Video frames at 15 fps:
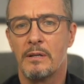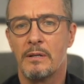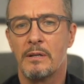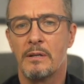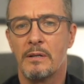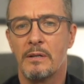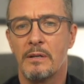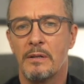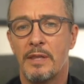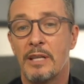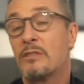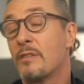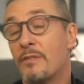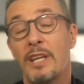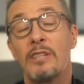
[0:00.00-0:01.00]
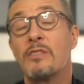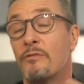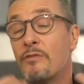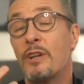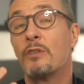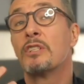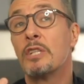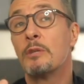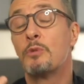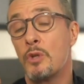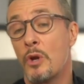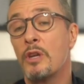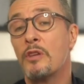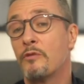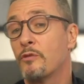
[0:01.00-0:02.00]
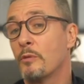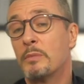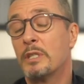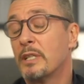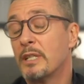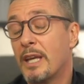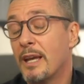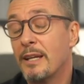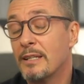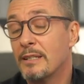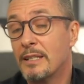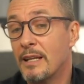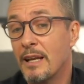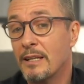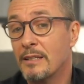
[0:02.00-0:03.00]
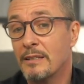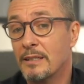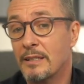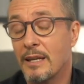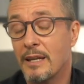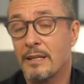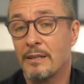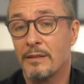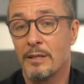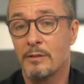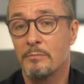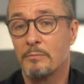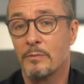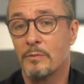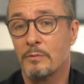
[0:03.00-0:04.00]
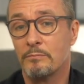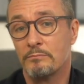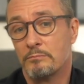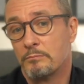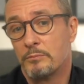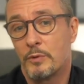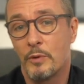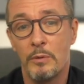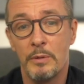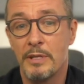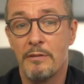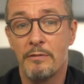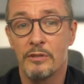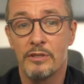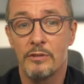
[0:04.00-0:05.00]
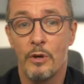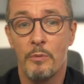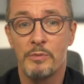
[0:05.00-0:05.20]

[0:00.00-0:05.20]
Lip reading: And that's a very deep journey for me again and again and again. And that probably never stops.